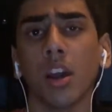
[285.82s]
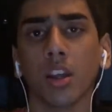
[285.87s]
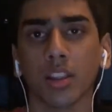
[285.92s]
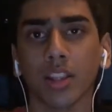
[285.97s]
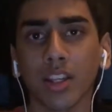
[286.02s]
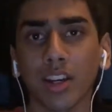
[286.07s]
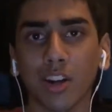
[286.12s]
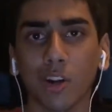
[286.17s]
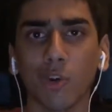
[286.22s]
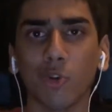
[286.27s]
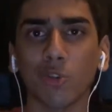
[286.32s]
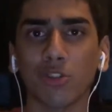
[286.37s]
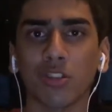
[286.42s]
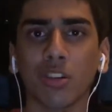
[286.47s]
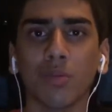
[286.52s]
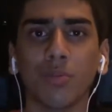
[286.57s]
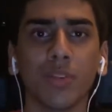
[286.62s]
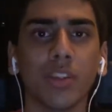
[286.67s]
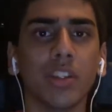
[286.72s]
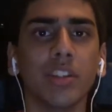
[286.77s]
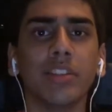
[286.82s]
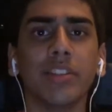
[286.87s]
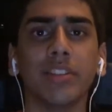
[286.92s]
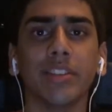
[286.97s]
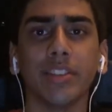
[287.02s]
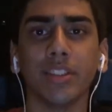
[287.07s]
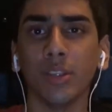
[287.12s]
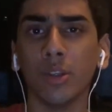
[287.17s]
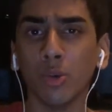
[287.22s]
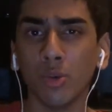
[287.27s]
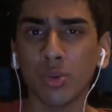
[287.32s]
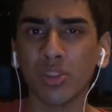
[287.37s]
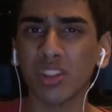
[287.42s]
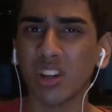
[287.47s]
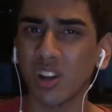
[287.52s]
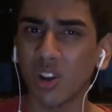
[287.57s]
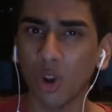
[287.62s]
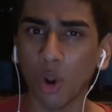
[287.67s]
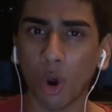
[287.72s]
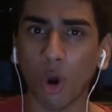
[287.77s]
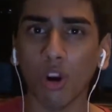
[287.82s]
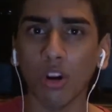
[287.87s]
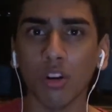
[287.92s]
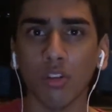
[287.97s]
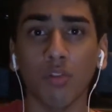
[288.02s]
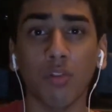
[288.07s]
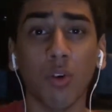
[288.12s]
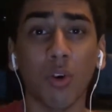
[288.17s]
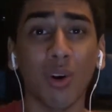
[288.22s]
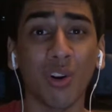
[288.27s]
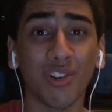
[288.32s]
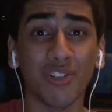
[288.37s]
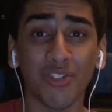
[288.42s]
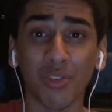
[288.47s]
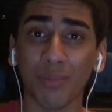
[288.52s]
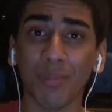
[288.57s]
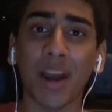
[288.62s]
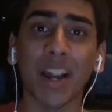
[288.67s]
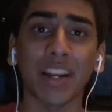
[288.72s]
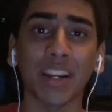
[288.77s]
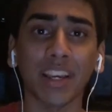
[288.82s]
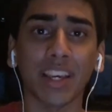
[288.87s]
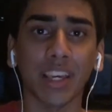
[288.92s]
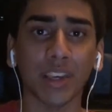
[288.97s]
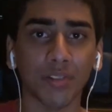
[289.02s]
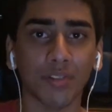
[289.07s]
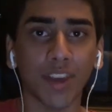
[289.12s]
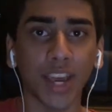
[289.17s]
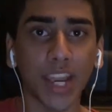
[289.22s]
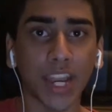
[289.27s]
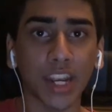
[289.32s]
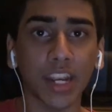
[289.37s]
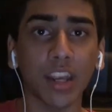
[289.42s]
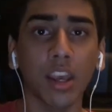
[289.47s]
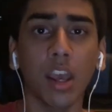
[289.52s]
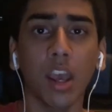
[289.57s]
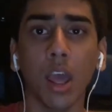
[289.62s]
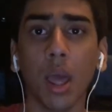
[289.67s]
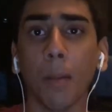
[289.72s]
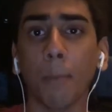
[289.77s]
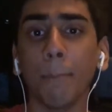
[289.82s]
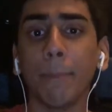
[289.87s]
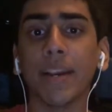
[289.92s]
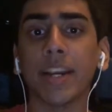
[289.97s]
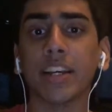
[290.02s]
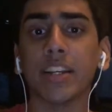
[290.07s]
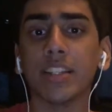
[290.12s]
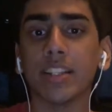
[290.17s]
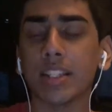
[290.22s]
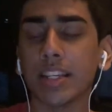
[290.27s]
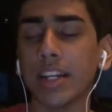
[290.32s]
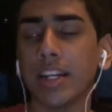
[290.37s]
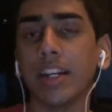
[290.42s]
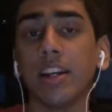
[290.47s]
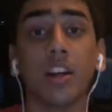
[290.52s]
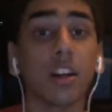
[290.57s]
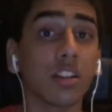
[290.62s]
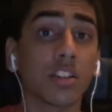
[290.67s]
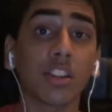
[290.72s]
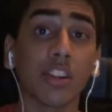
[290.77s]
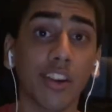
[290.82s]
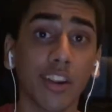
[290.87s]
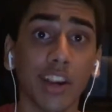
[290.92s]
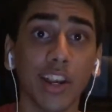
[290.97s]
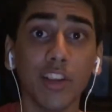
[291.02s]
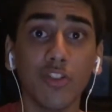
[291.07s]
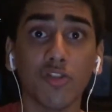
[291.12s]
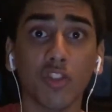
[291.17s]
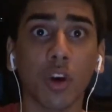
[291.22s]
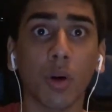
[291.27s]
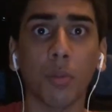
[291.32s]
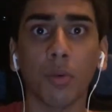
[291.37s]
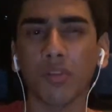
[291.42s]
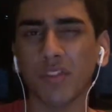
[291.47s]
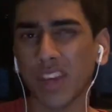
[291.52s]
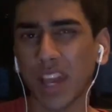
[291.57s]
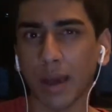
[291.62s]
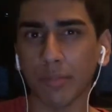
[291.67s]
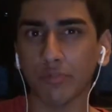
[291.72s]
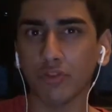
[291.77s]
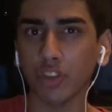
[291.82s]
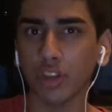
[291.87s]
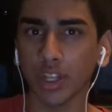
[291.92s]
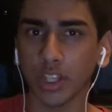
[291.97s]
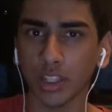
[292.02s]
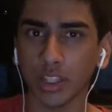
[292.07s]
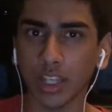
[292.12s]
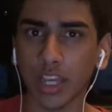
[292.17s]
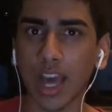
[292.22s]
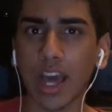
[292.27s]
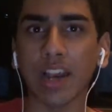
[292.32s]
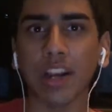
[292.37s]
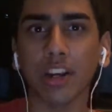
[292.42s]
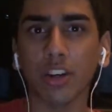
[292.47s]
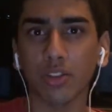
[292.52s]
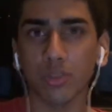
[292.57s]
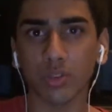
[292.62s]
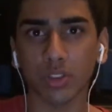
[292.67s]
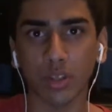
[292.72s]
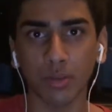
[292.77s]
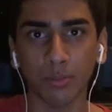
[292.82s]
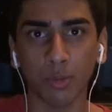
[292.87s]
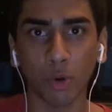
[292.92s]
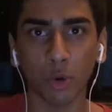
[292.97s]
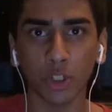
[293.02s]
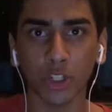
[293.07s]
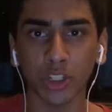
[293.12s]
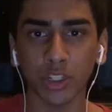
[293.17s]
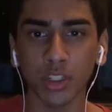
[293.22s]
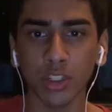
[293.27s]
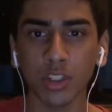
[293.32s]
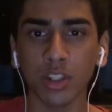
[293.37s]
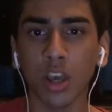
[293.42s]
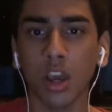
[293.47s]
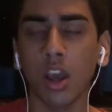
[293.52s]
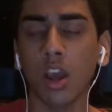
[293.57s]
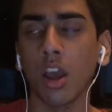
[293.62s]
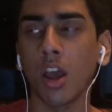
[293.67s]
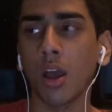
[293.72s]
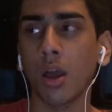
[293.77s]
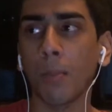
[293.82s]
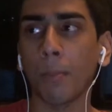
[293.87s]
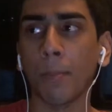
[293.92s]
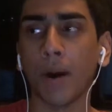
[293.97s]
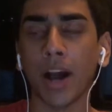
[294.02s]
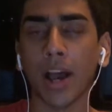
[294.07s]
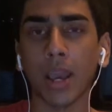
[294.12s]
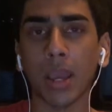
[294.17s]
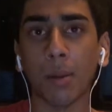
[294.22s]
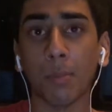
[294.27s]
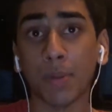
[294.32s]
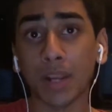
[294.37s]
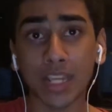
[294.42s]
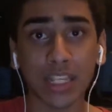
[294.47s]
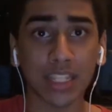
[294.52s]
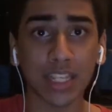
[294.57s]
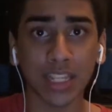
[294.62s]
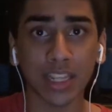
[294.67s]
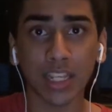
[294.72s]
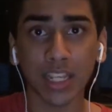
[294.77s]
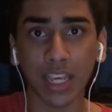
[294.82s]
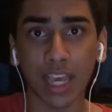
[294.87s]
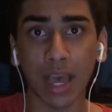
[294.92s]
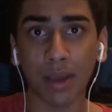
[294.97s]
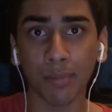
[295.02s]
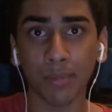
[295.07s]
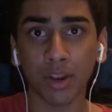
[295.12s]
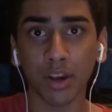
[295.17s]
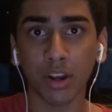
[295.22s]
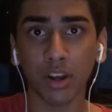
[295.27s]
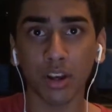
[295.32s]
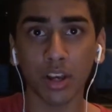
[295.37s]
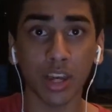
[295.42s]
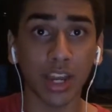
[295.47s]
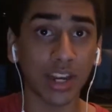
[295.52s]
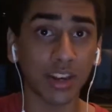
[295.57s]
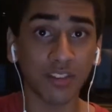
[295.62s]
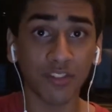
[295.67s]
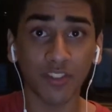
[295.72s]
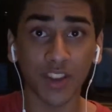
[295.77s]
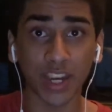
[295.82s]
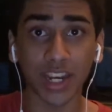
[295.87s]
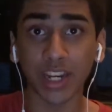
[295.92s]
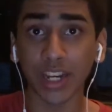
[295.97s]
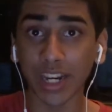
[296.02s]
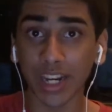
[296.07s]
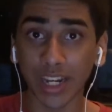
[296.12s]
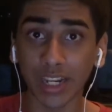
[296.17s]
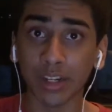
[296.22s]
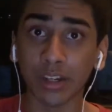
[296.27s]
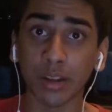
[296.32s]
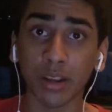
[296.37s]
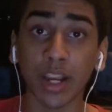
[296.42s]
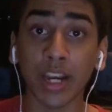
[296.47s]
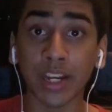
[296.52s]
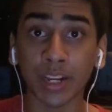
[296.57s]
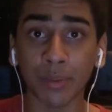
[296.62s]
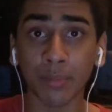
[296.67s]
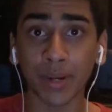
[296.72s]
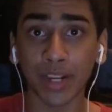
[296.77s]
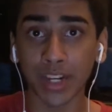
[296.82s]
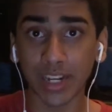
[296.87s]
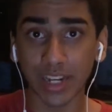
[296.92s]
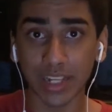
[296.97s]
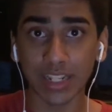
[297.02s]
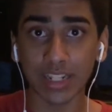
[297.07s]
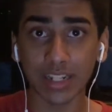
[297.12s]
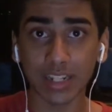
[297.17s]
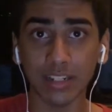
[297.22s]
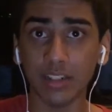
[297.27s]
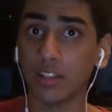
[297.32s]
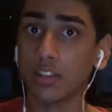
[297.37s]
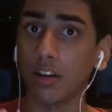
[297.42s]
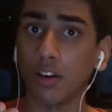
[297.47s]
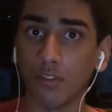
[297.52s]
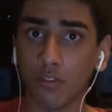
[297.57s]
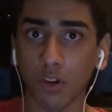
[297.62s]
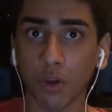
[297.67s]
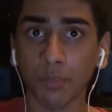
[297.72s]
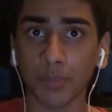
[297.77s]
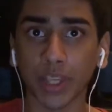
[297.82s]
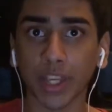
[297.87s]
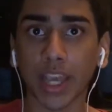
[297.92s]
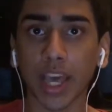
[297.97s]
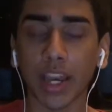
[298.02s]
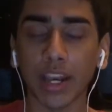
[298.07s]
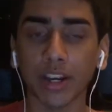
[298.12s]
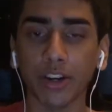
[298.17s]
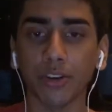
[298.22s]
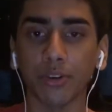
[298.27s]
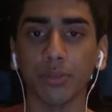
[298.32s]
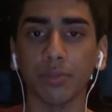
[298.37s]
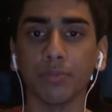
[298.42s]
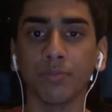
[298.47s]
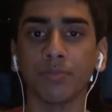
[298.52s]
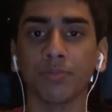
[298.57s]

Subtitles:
The close-up is used a lot for dramatic effect because it does a great job of capturing the character's emotions by placing the camera at a very intimate distance from the character.